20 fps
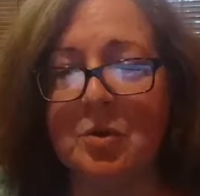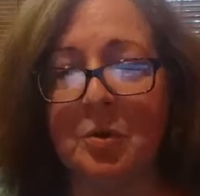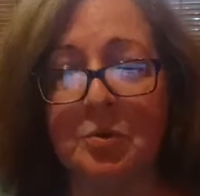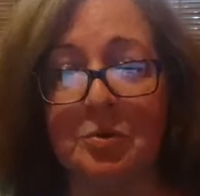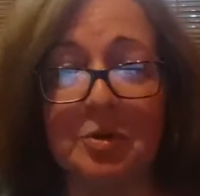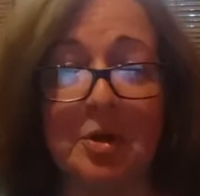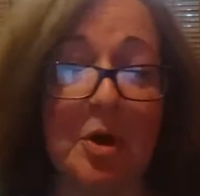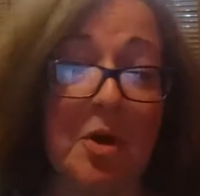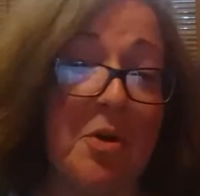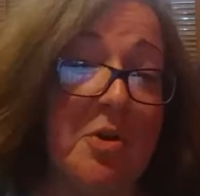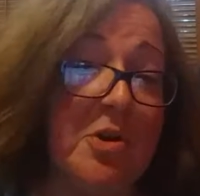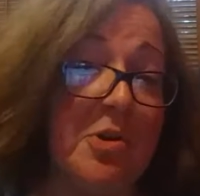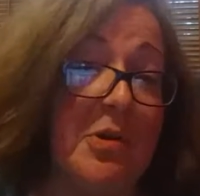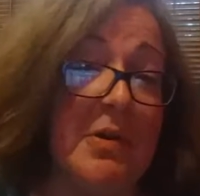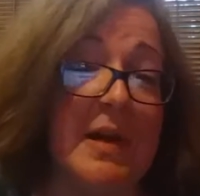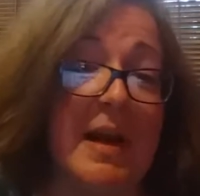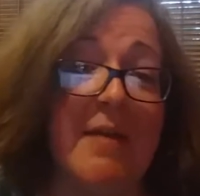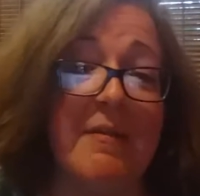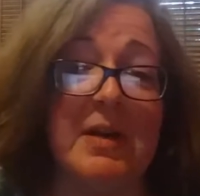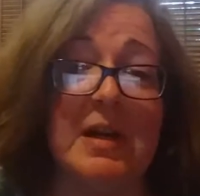told, no, you
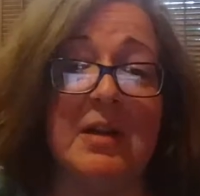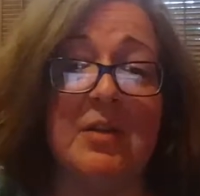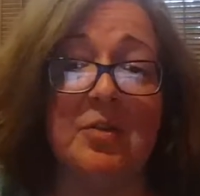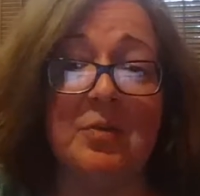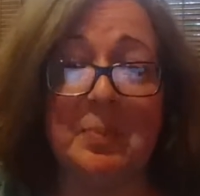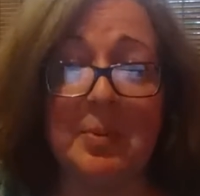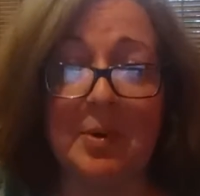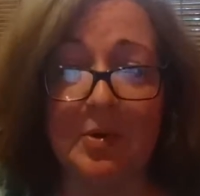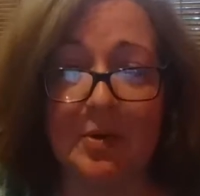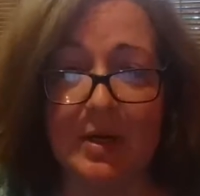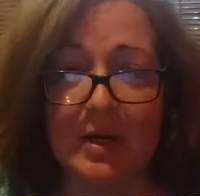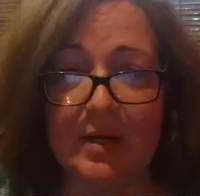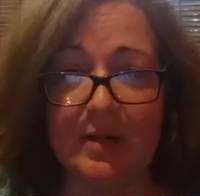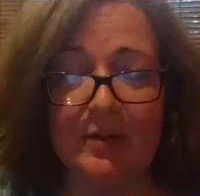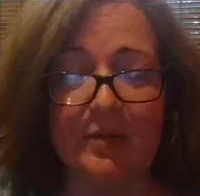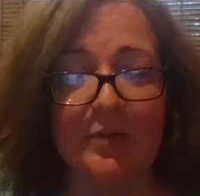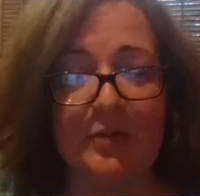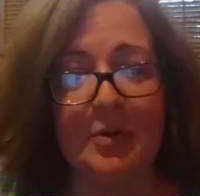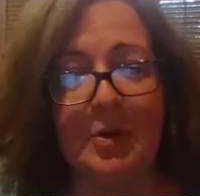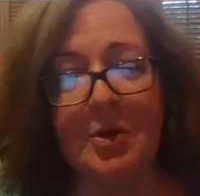don't have any
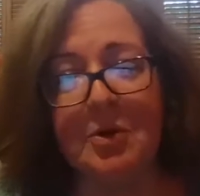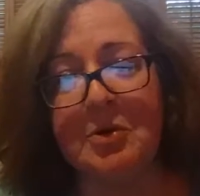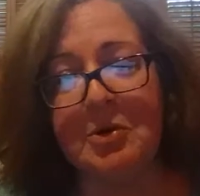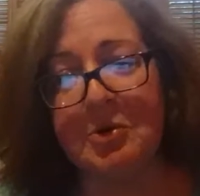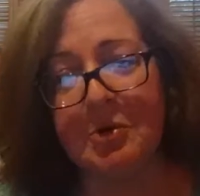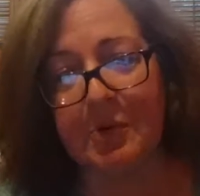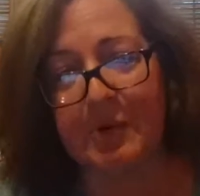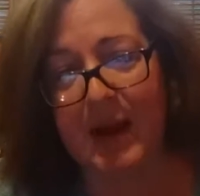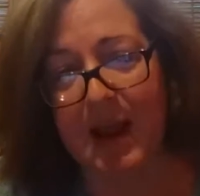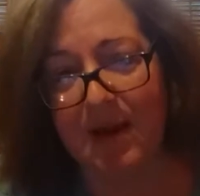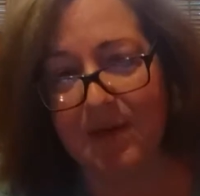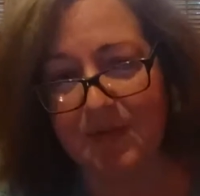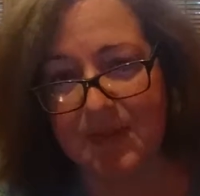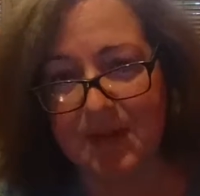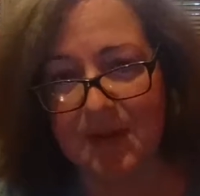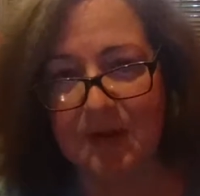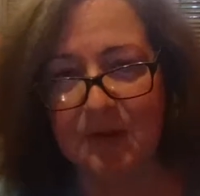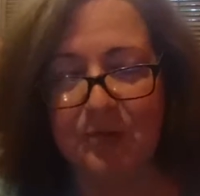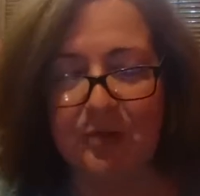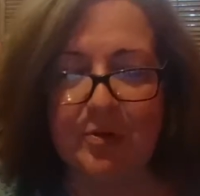experience, no, you don't have
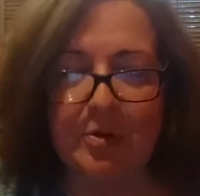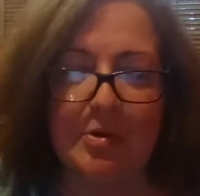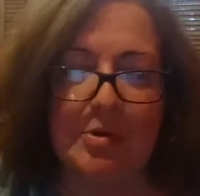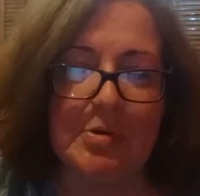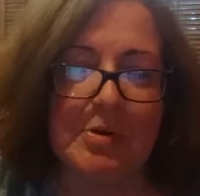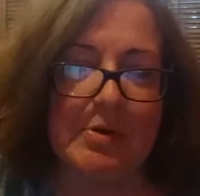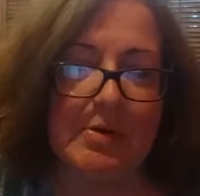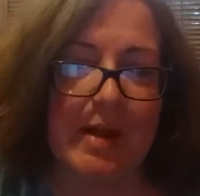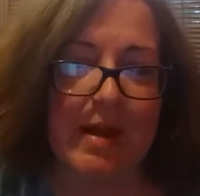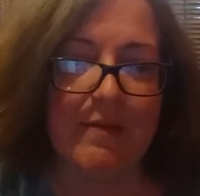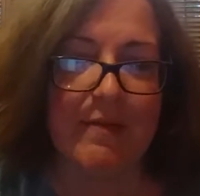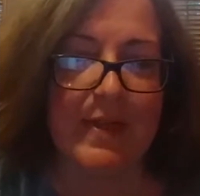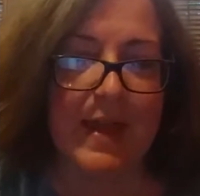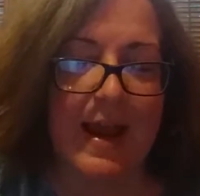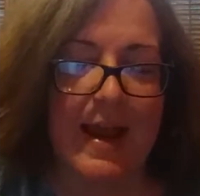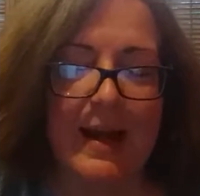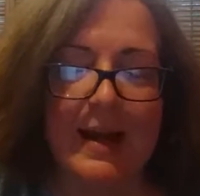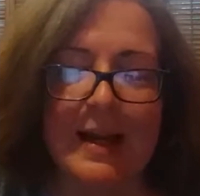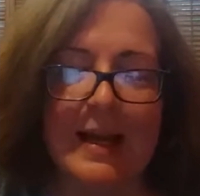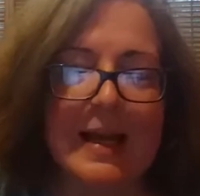this, no, you don't have
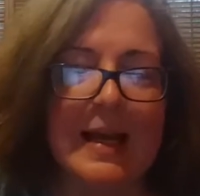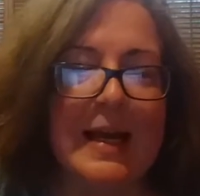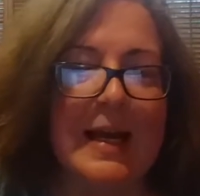that.